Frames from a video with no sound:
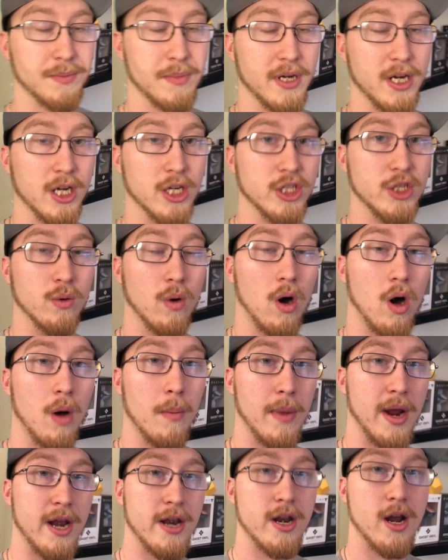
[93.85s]
because you all
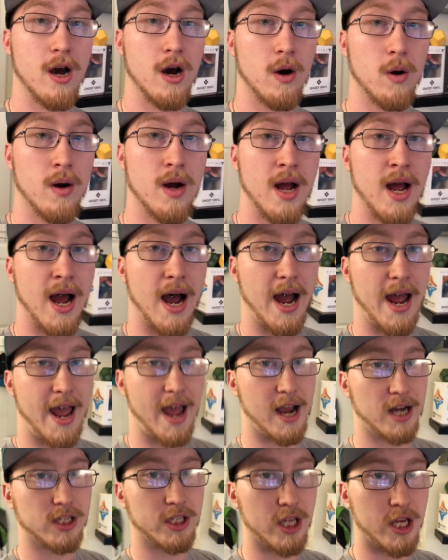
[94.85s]
may know I
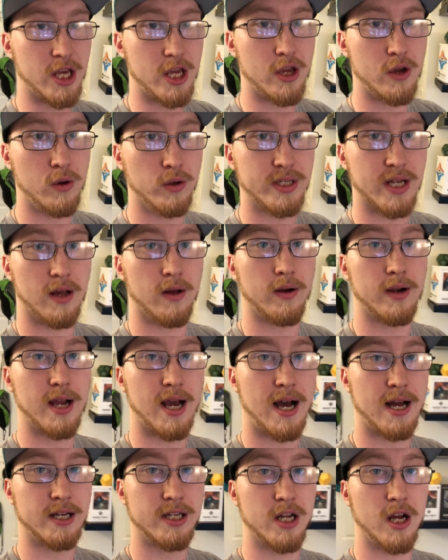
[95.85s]
actually use
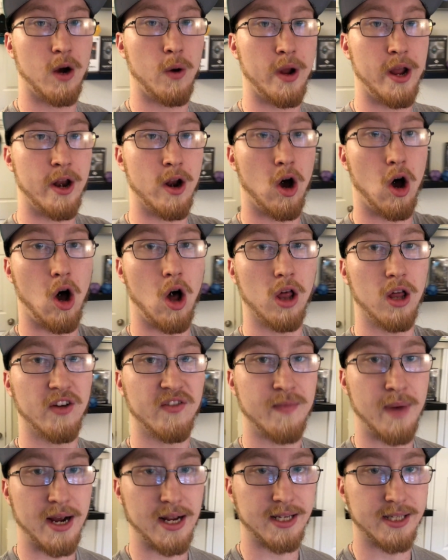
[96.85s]
Elgato in all
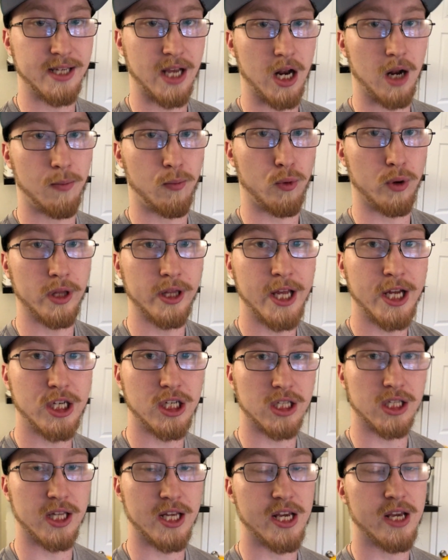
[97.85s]
of my setup
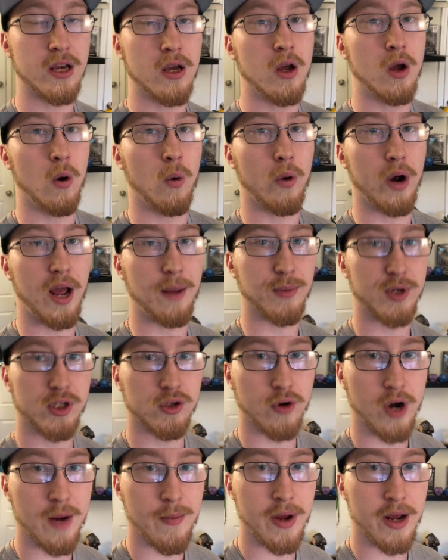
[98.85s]
religiously when I'm
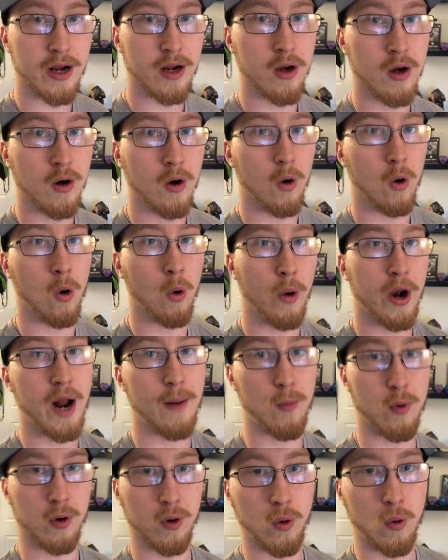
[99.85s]
streaming or when
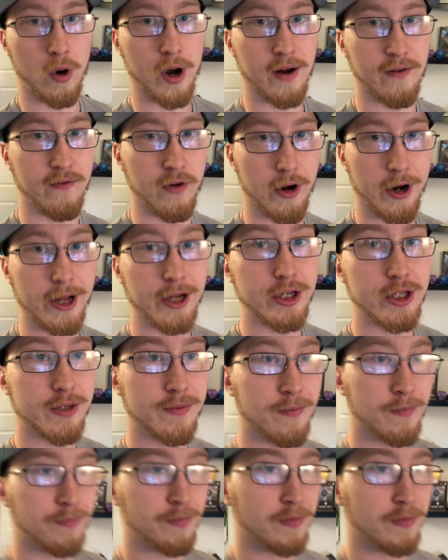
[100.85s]
I'm recording footage.